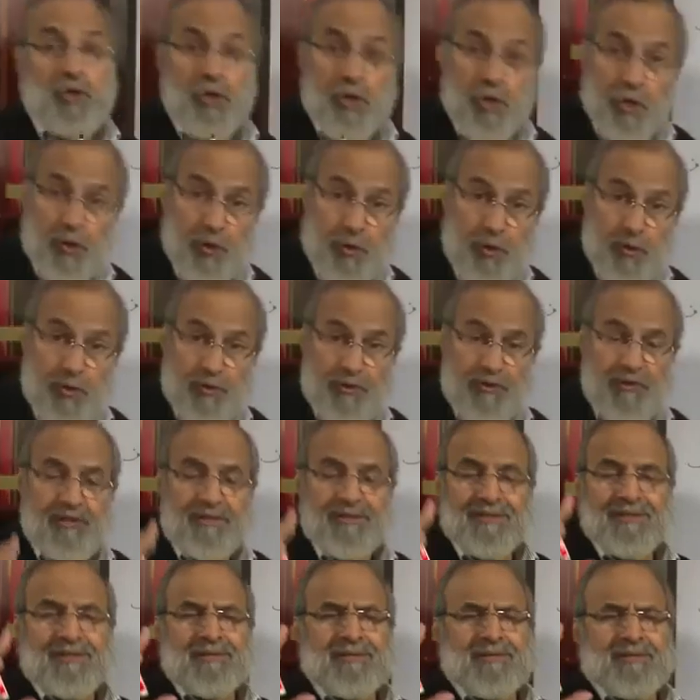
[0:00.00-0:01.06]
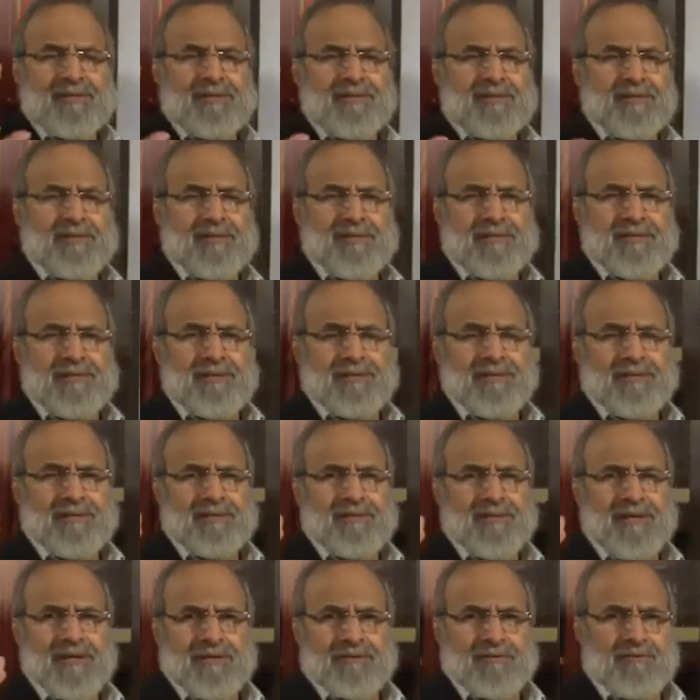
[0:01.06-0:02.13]
no
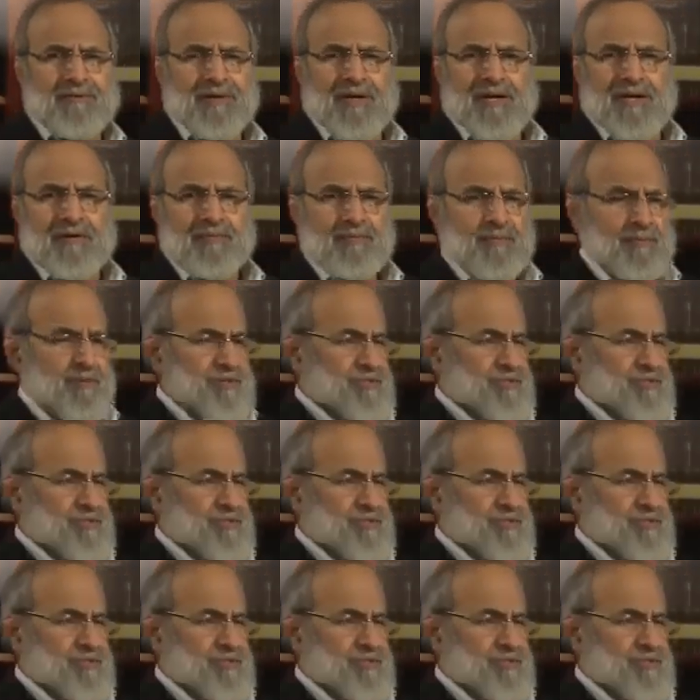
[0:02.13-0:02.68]
alif lam